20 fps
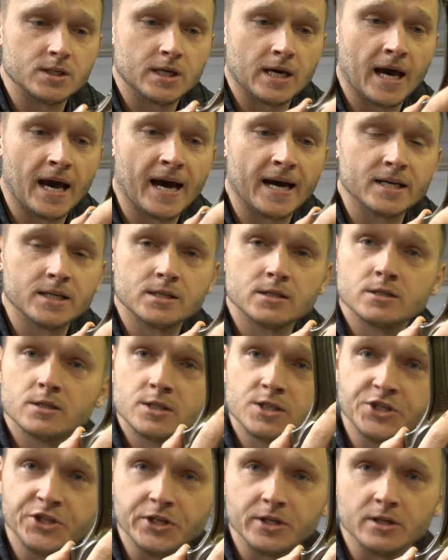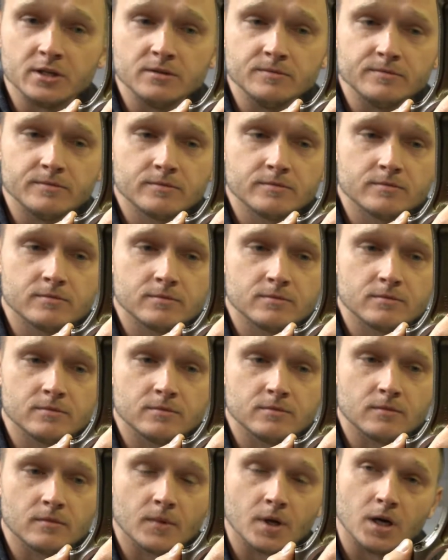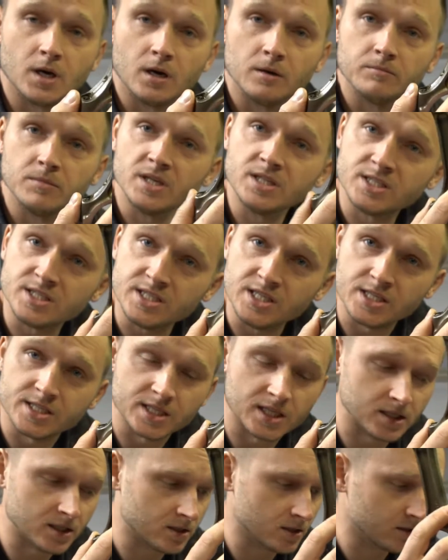cast steel. It's decent.